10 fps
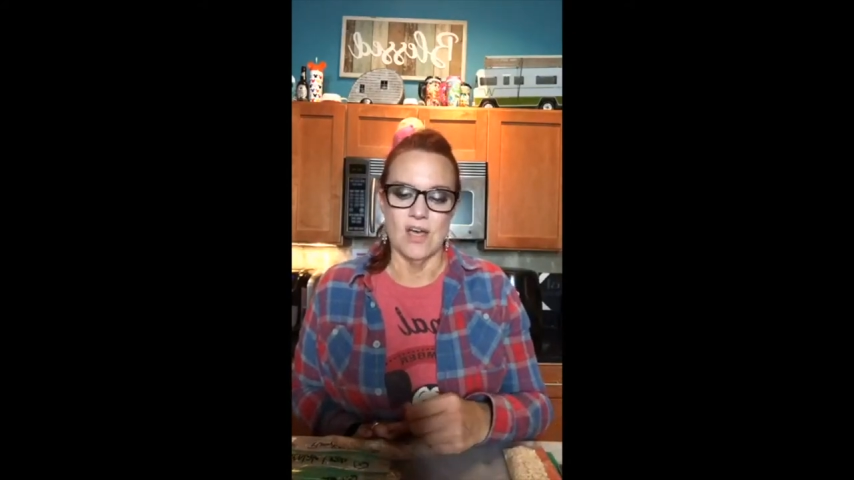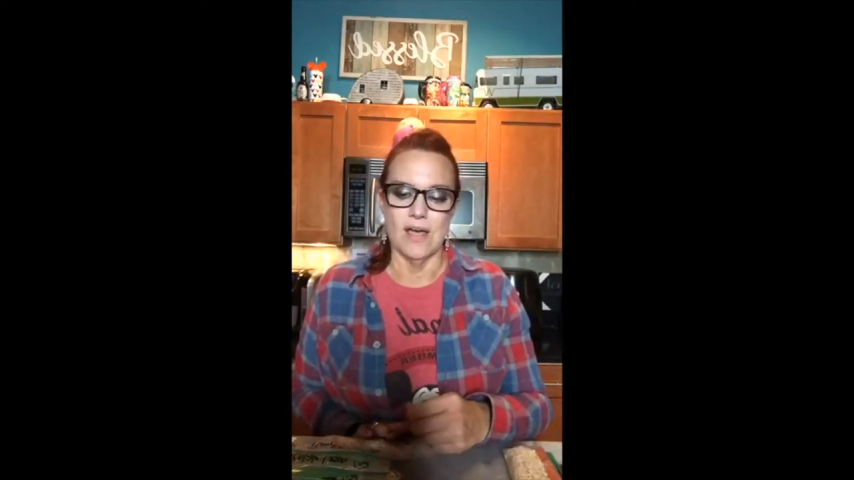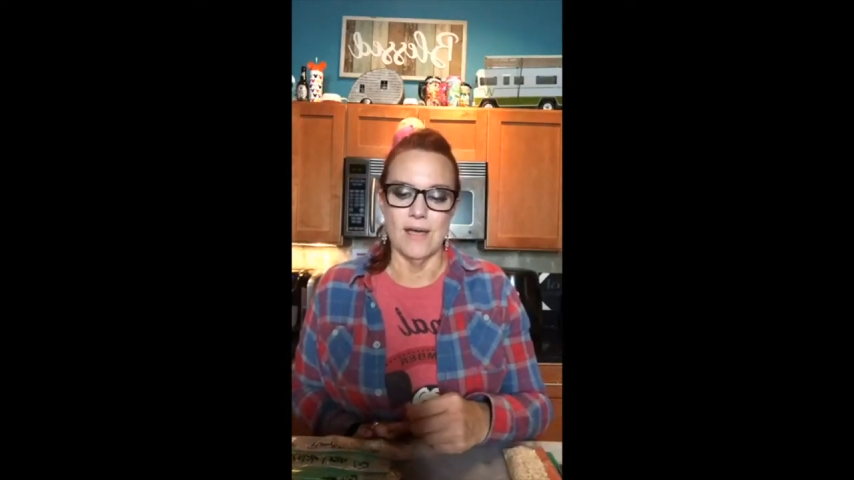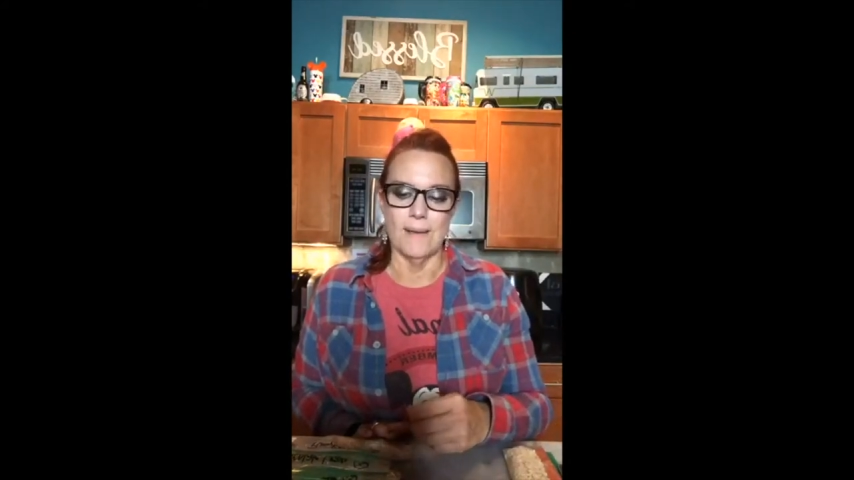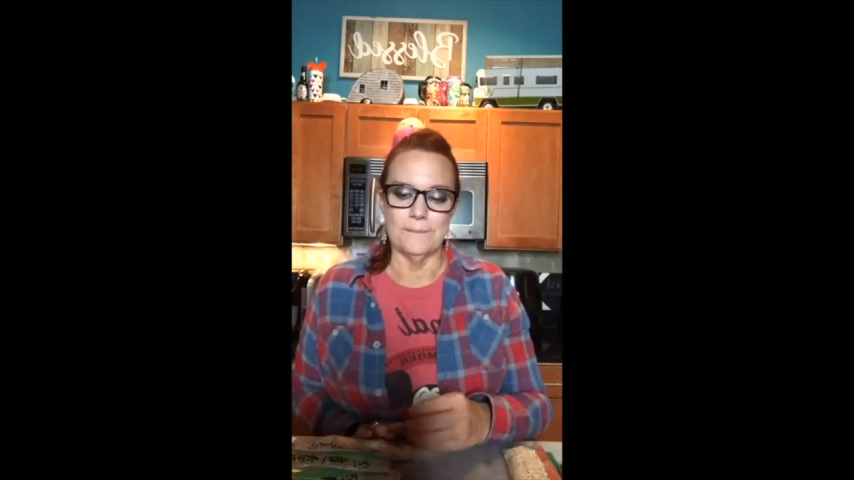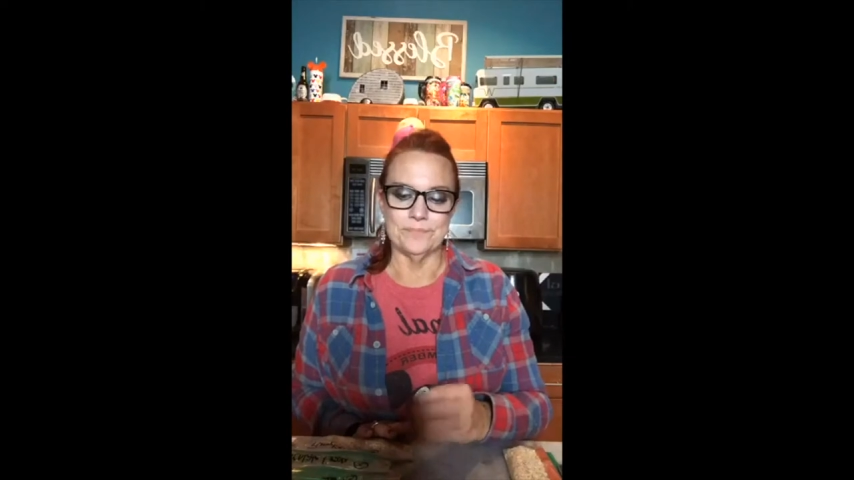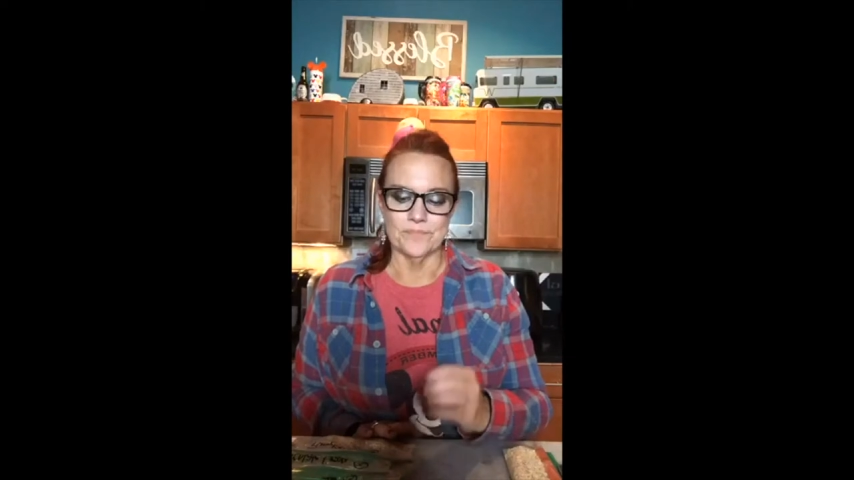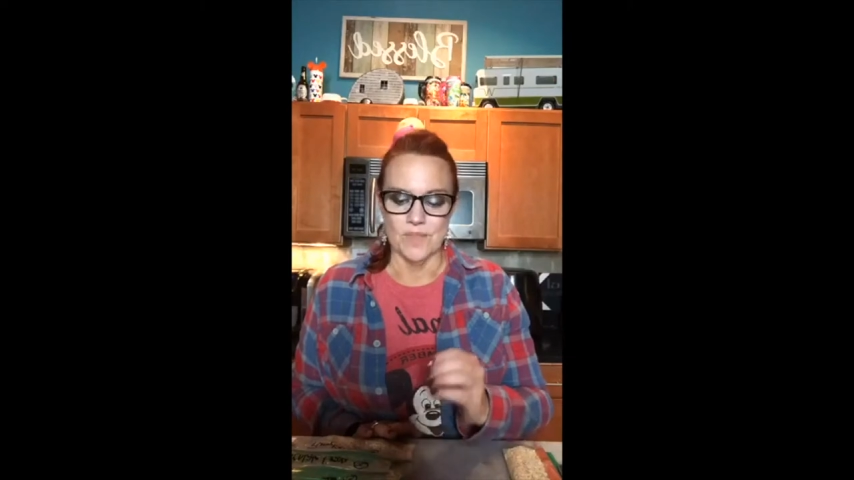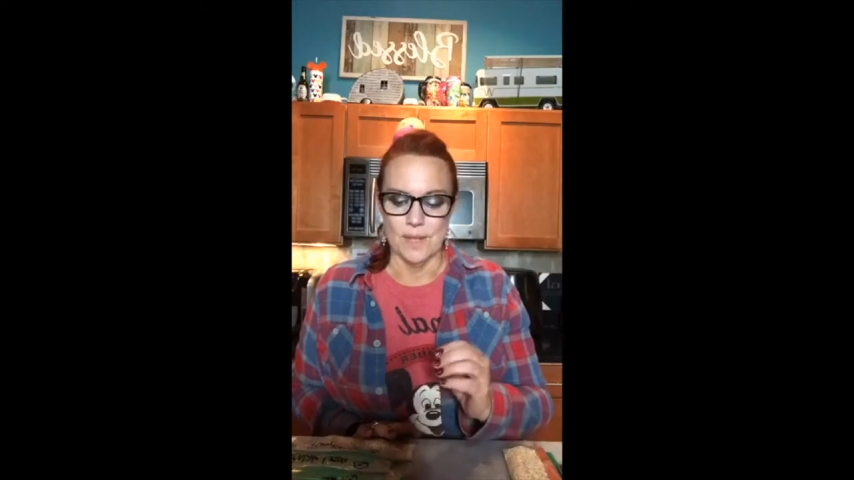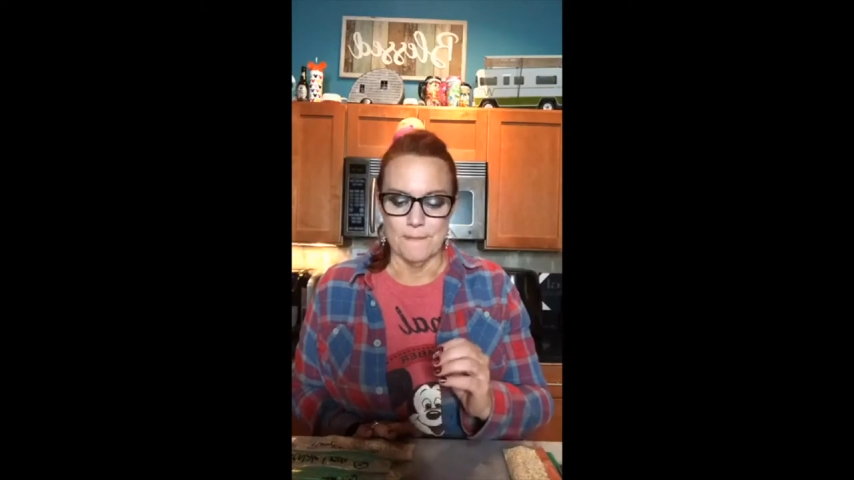
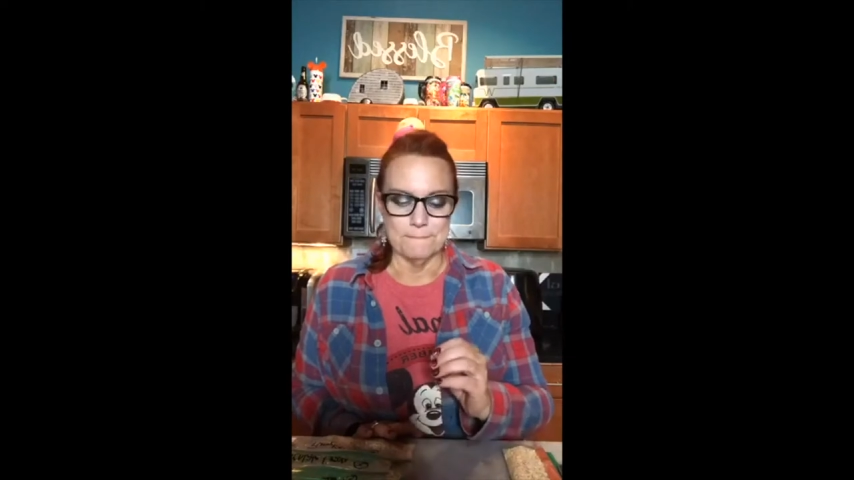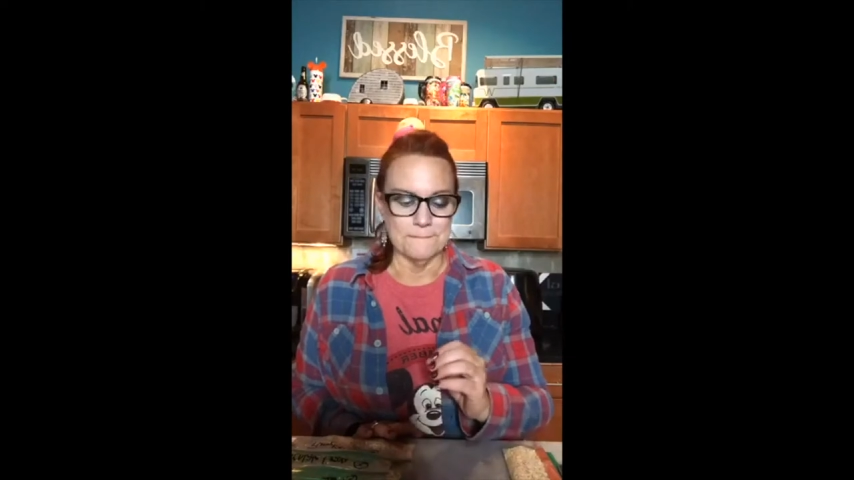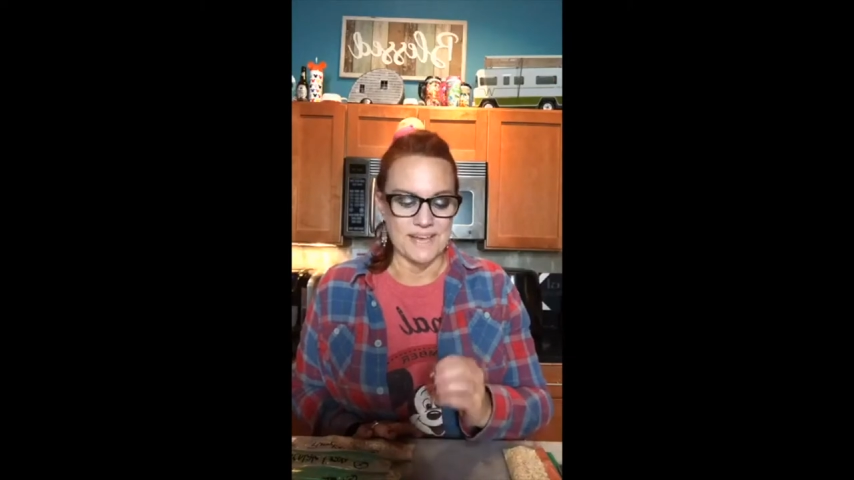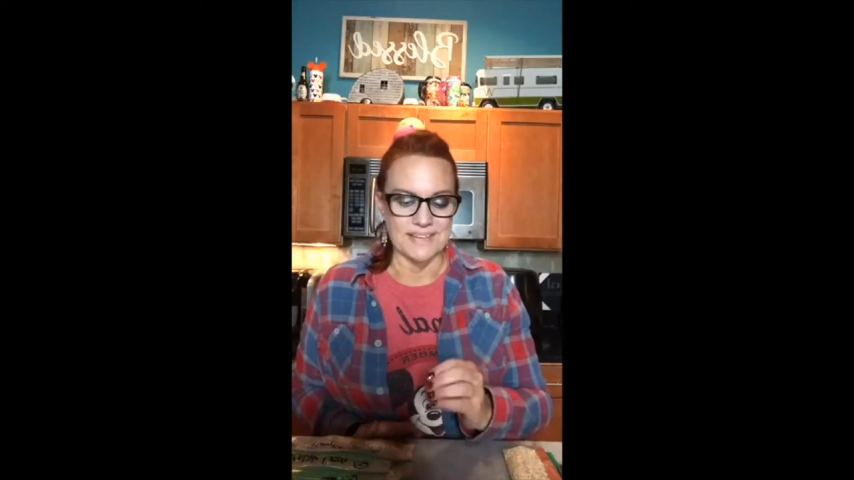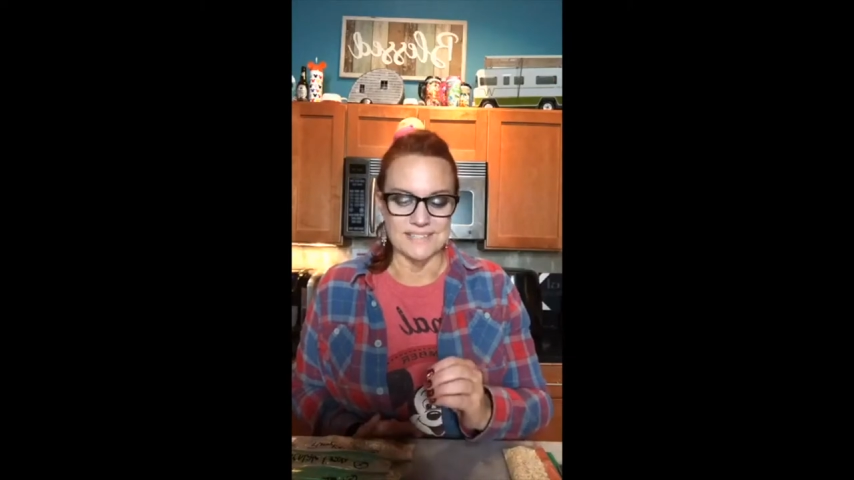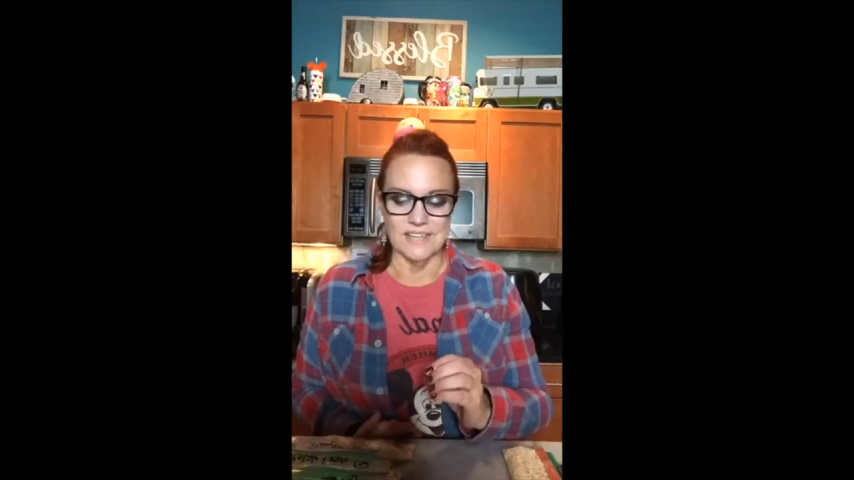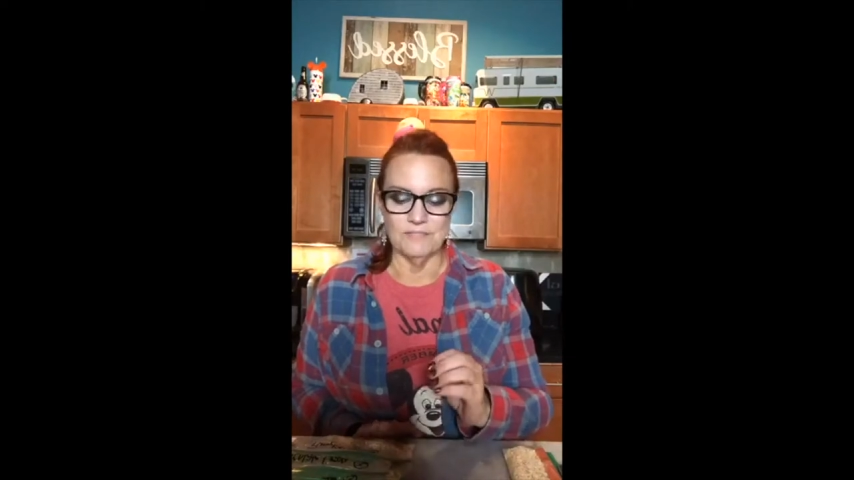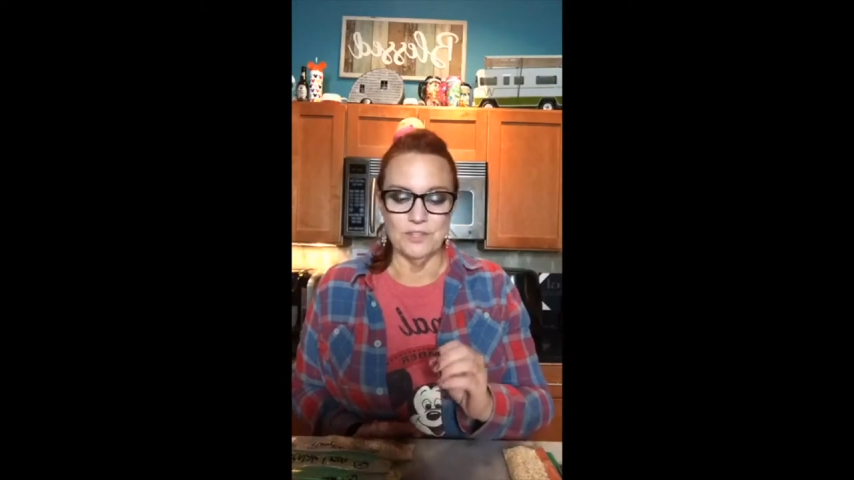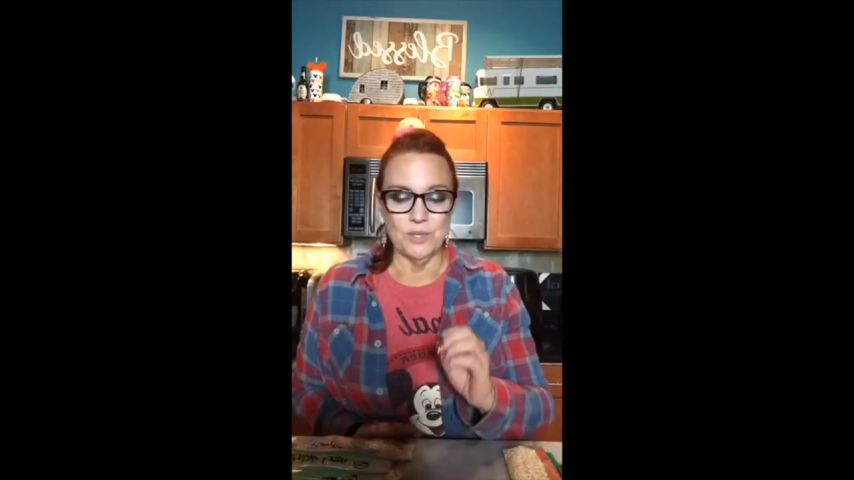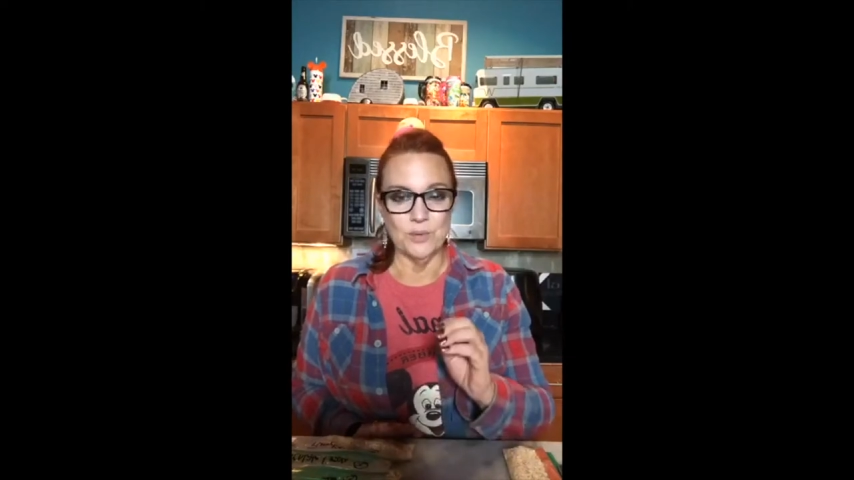But if
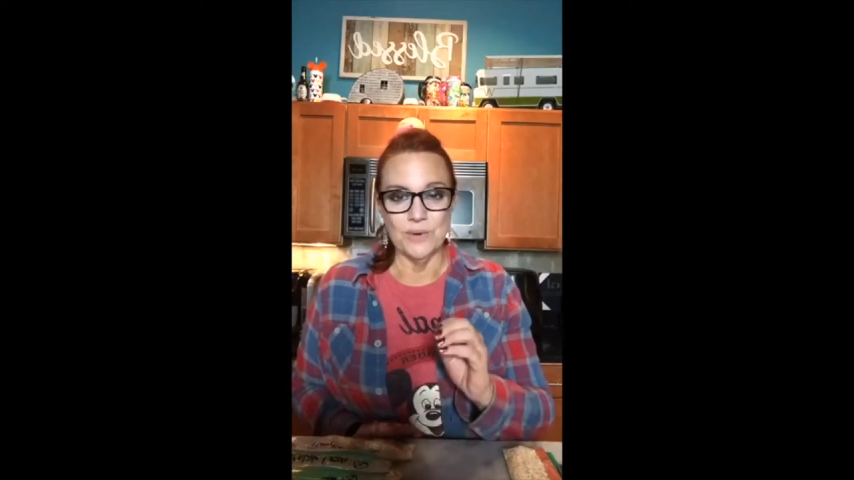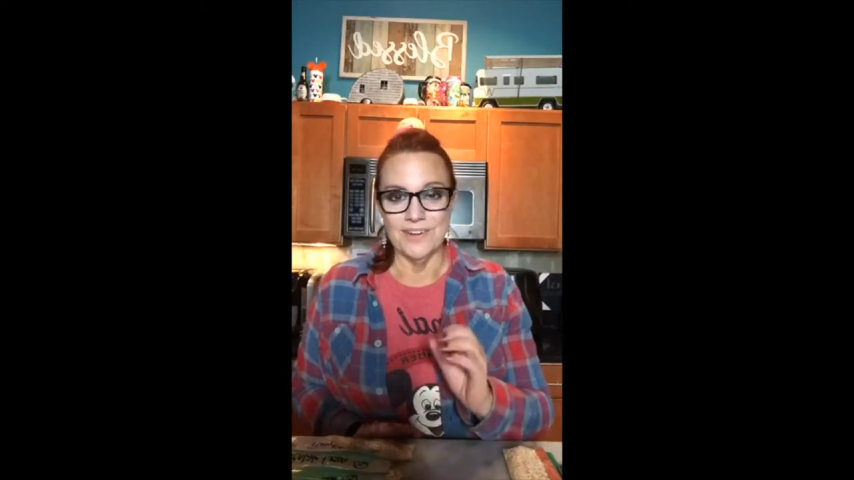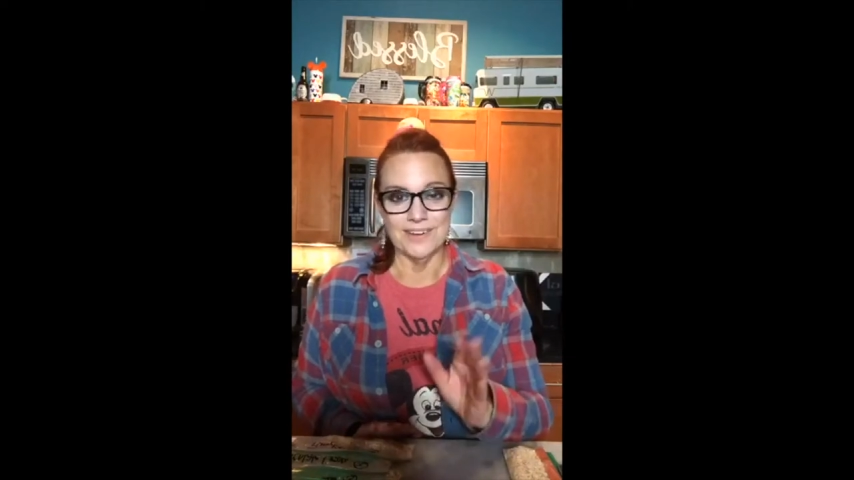you